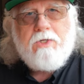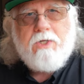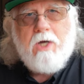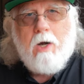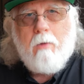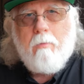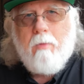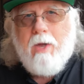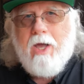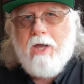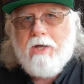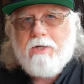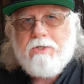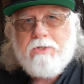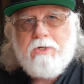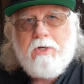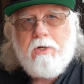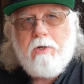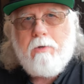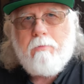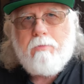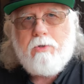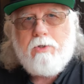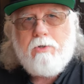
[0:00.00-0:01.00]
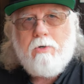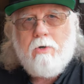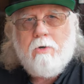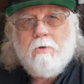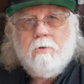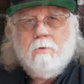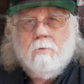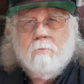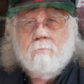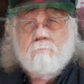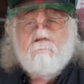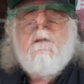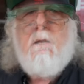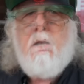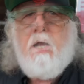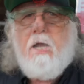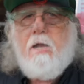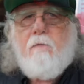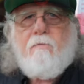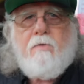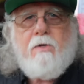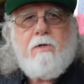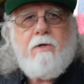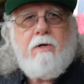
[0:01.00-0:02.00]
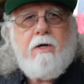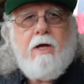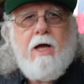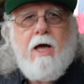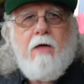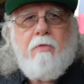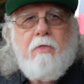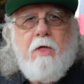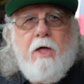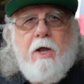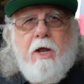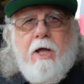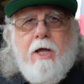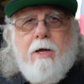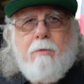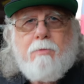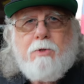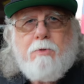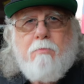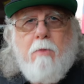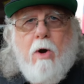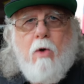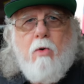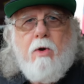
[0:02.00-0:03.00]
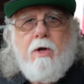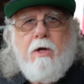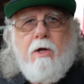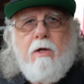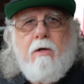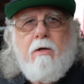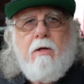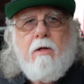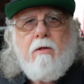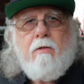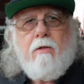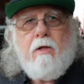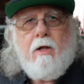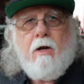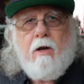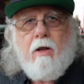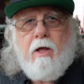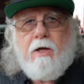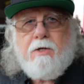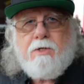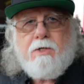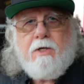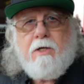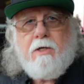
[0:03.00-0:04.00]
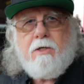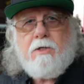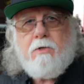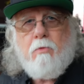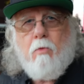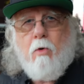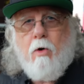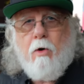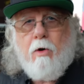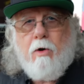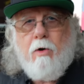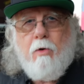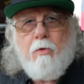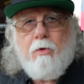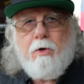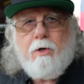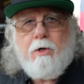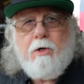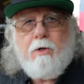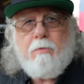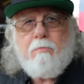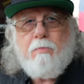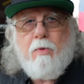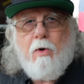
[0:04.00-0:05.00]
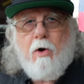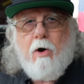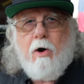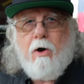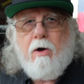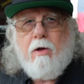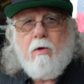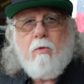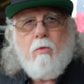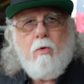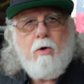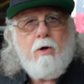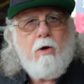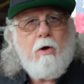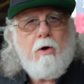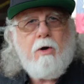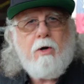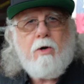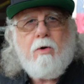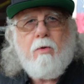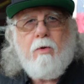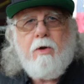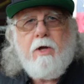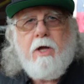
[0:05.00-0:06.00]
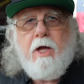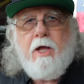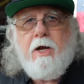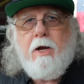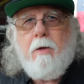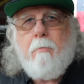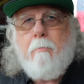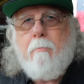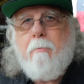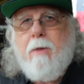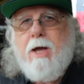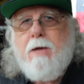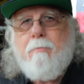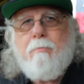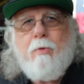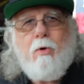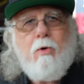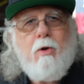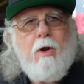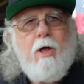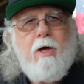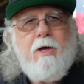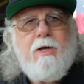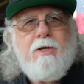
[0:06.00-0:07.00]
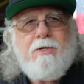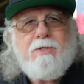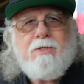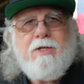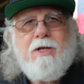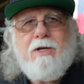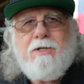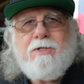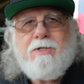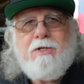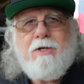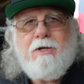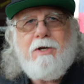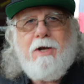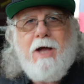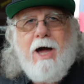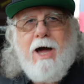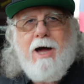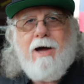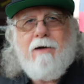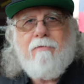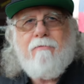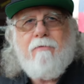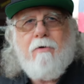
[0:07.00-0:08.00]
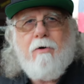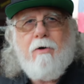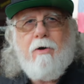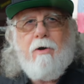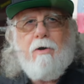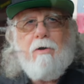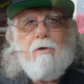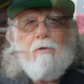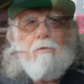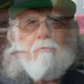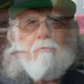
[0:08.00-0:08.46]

is our max temperature. After you got that ham smoking, then let's get to work on the good part. We're going to create a maple glaze that's to die for.